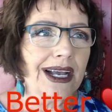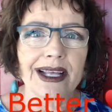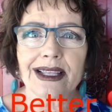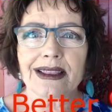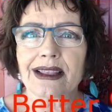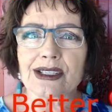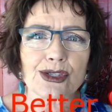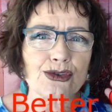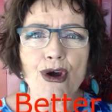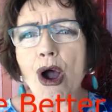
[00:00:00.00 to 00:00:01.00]
and the
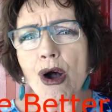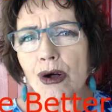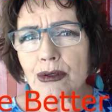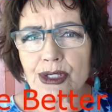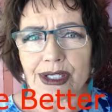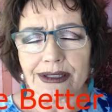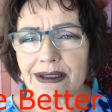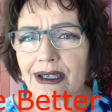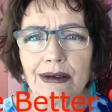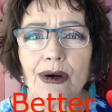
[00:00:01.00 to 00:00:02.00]
scrolls
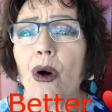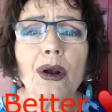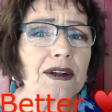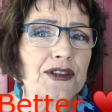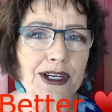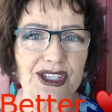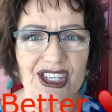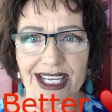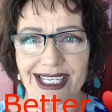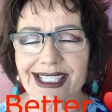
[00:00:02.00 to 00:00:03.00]
and all of those
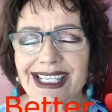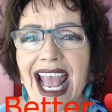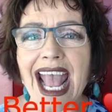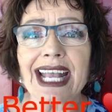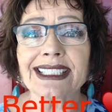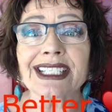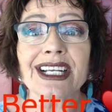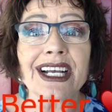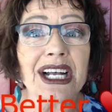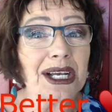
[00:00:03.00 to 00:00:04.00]
things. And
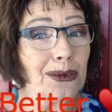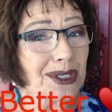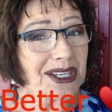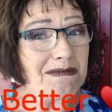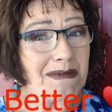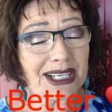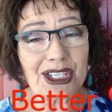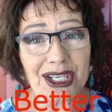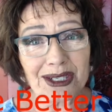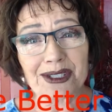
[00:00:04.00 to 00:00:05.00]
there wasn't much
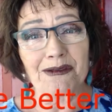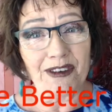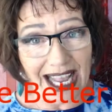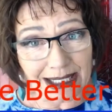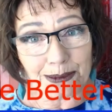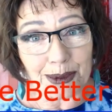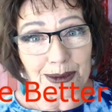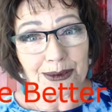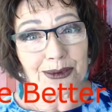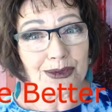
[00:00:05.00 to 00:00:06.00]
else
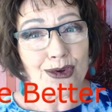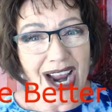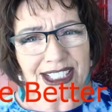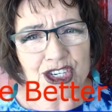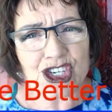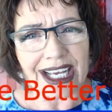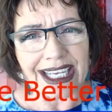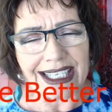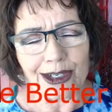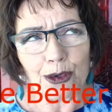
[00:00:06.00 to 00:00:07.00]
available,
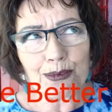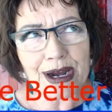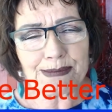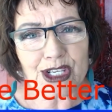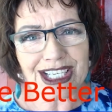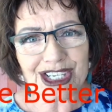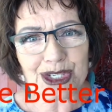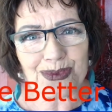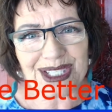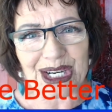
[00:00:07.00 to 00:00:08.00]
strangely, or perhaps I just
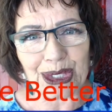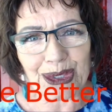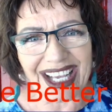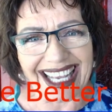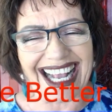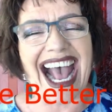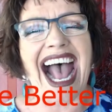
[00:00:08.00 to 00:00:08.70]
wasn't looking.